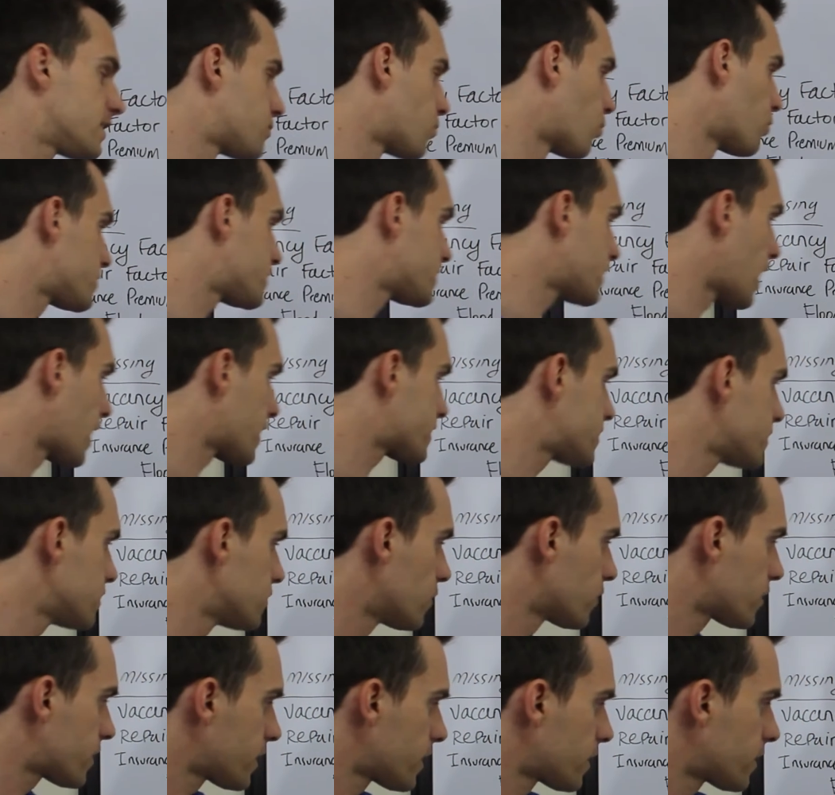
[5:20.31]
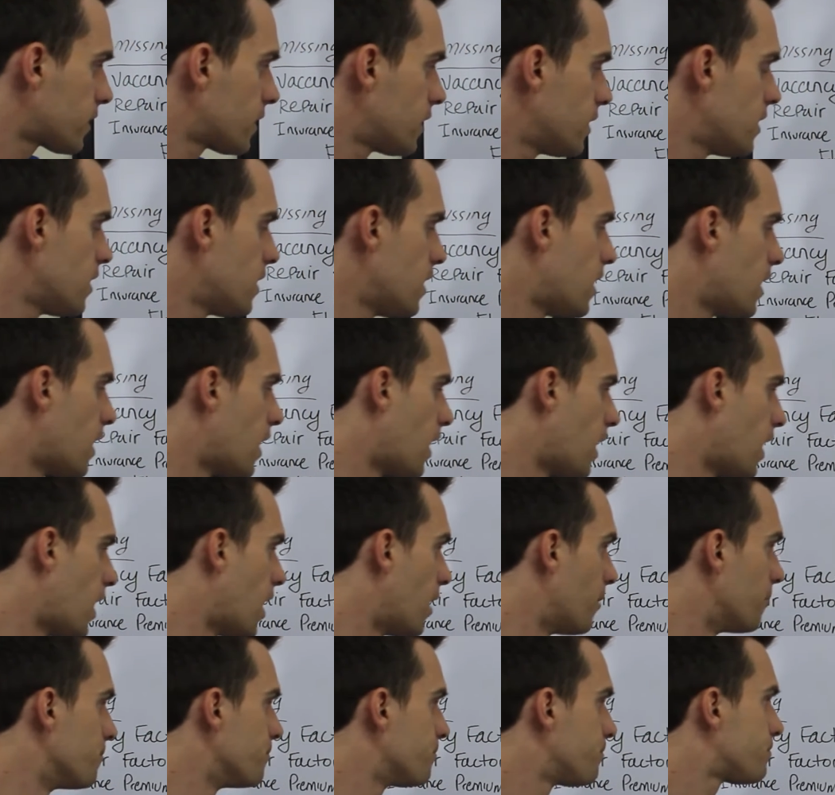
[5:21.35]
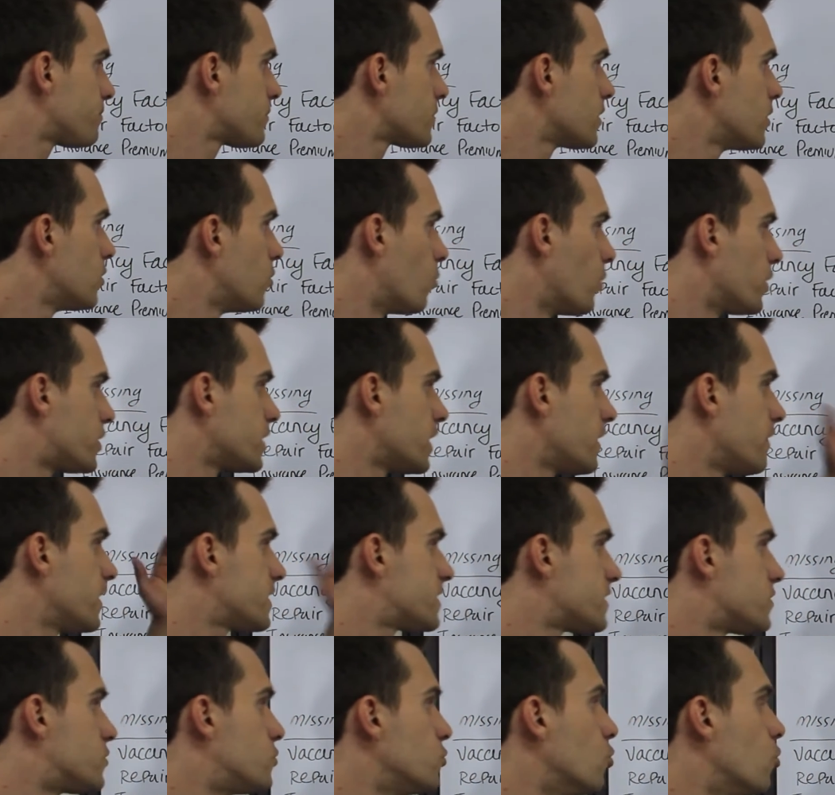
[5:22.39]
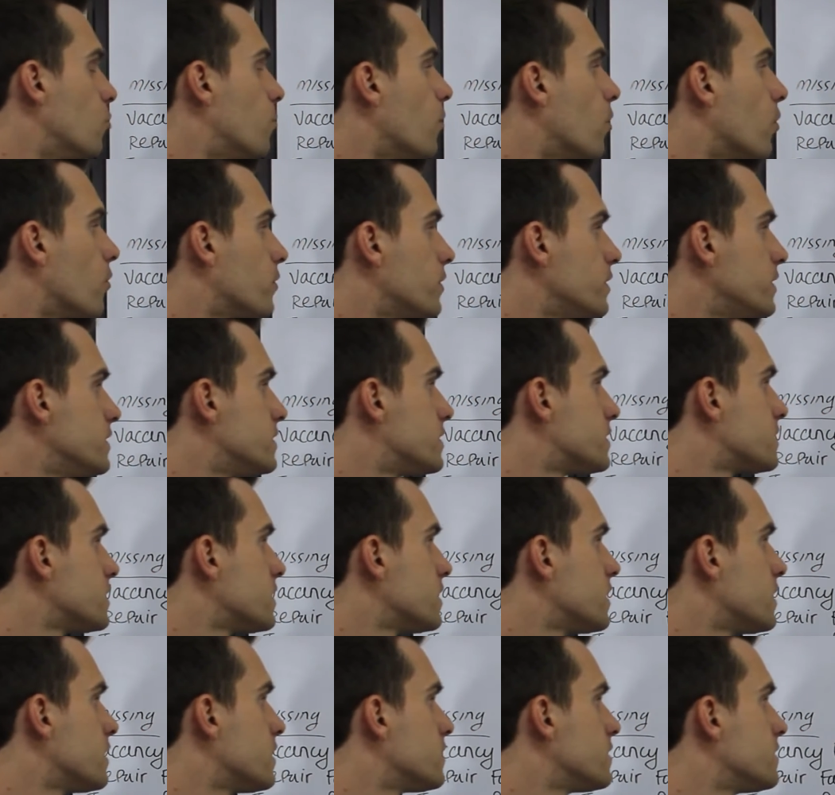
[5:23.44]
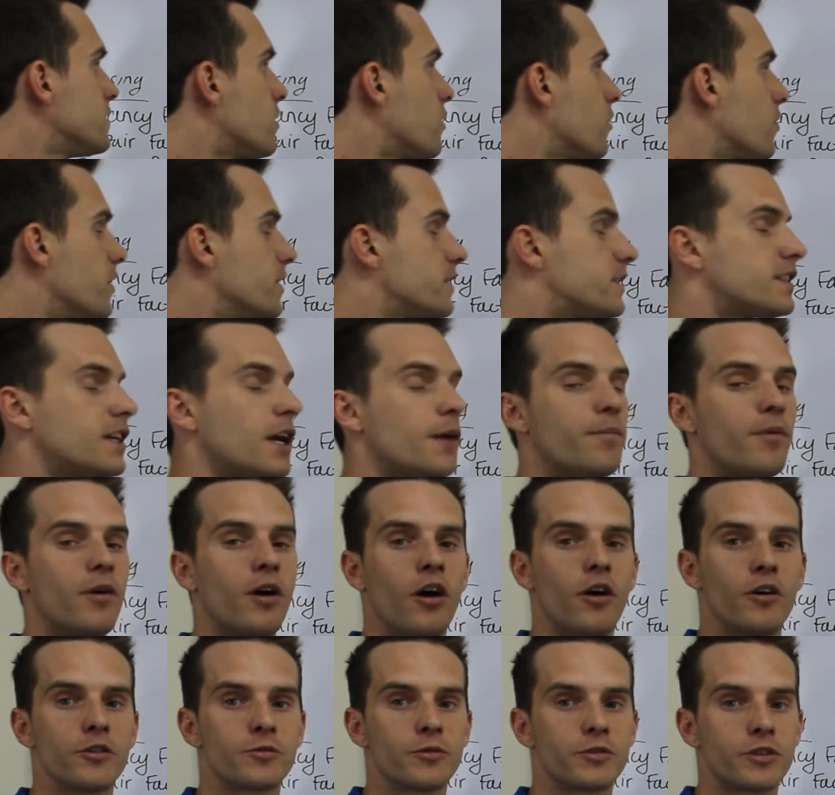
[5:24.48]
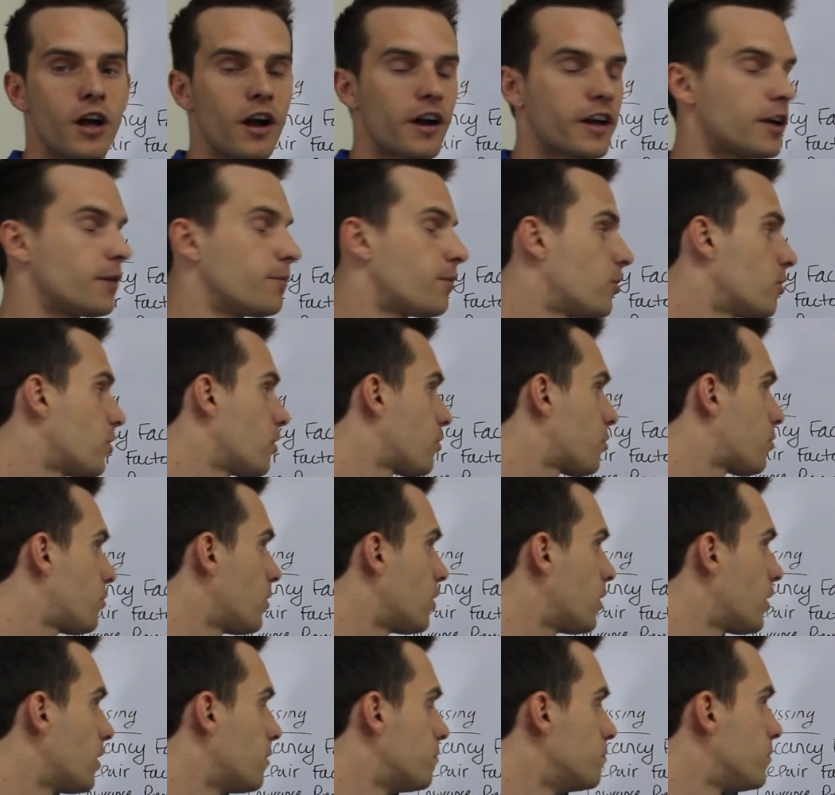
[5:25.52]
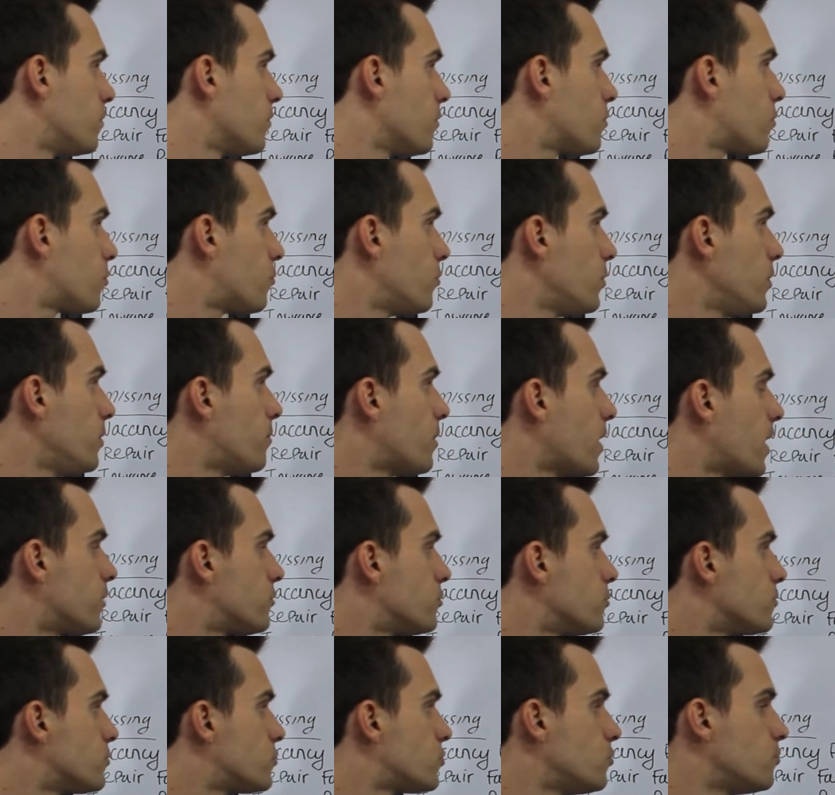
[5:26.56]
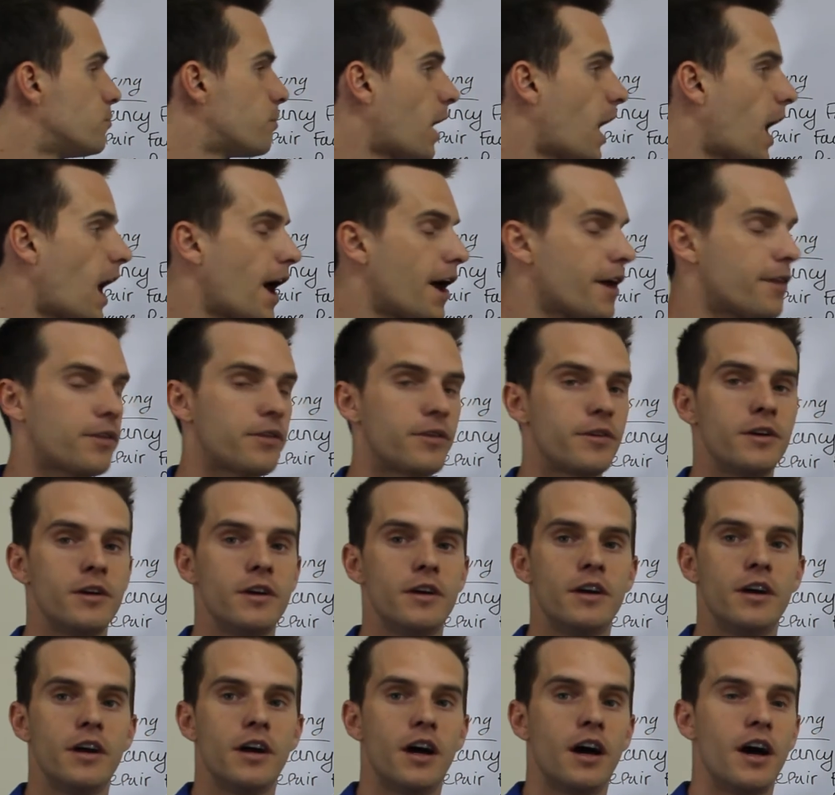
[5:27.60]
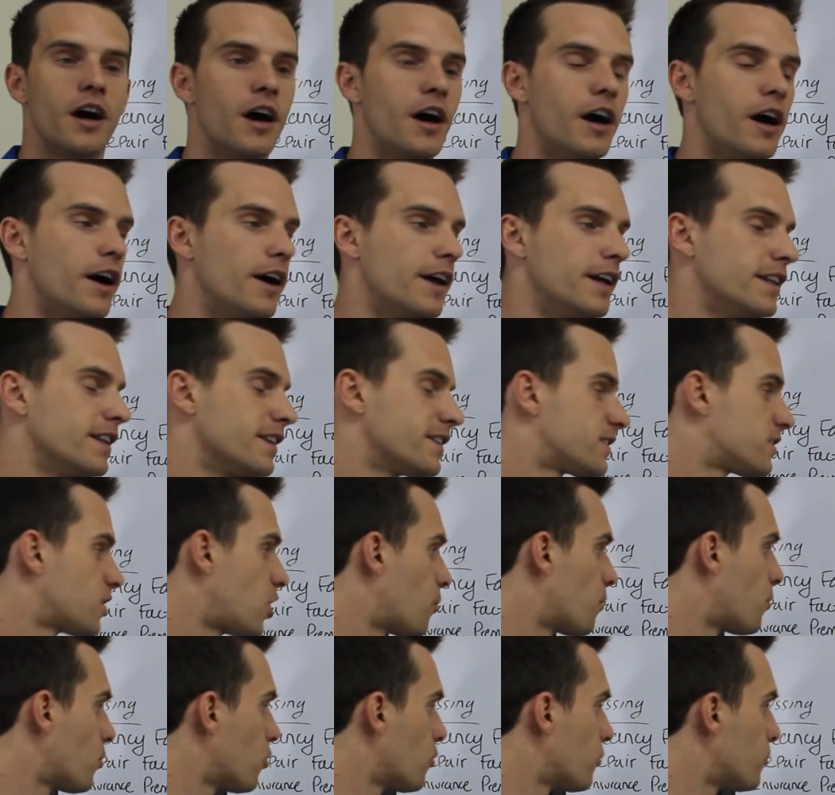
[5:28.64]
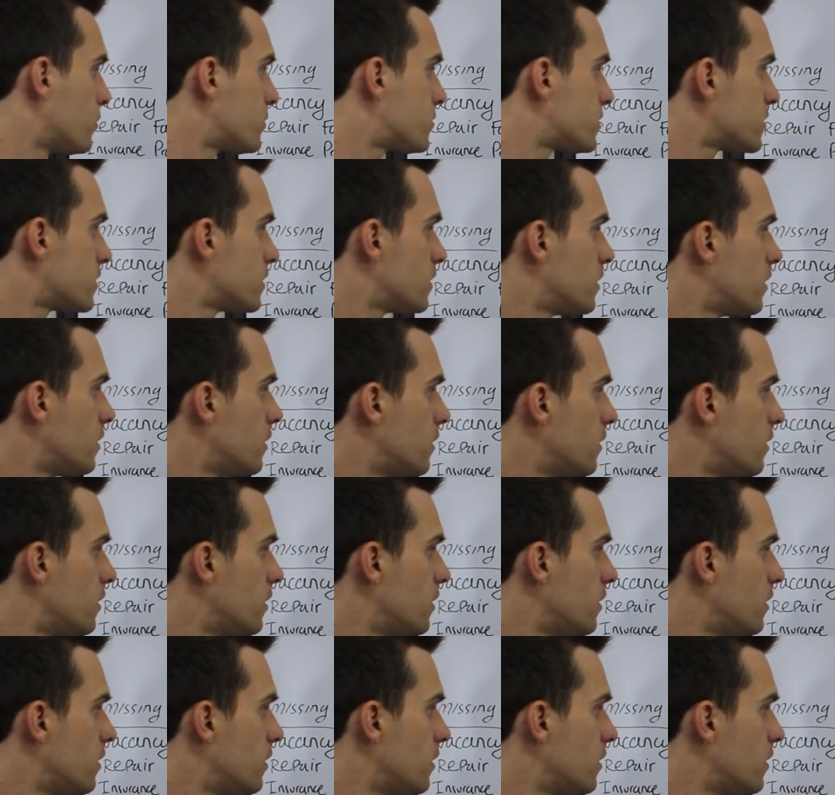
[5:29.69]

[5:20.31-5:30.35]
It's more sexy looking, and this is doable. These, this type of house, we're talking about a 3-bedroom, 2-bath in the suburbs.